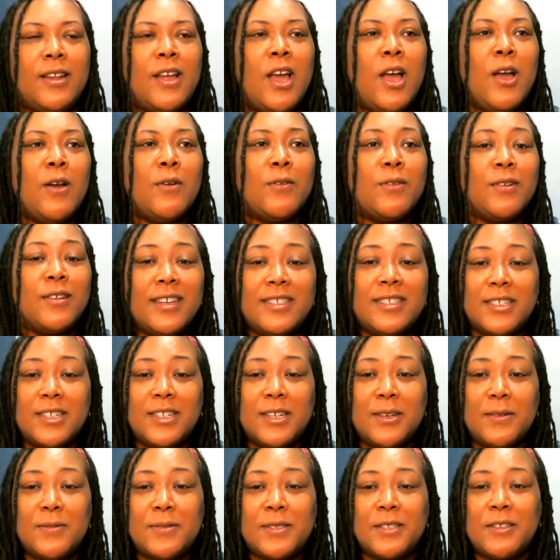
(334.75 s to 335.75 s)

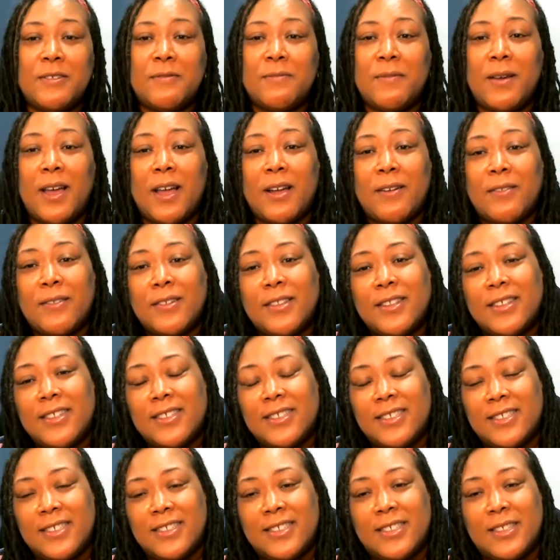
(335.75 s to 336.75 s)
relationships if my
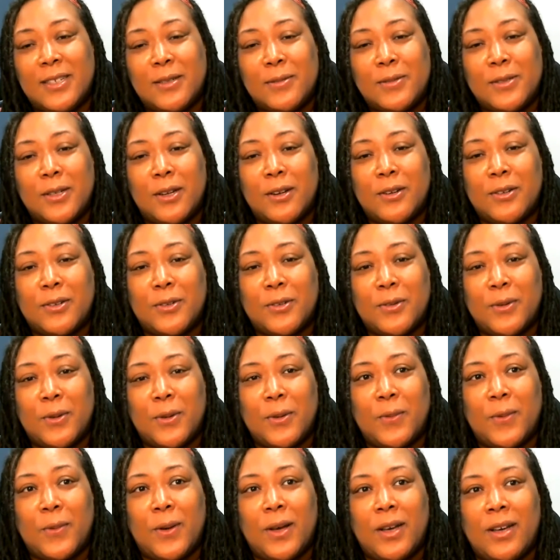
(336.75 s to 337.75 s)
relationships aren't doing well,
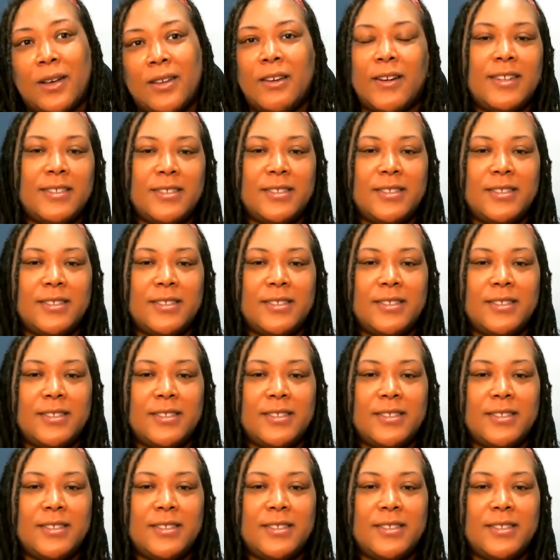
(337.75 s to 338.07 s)
right?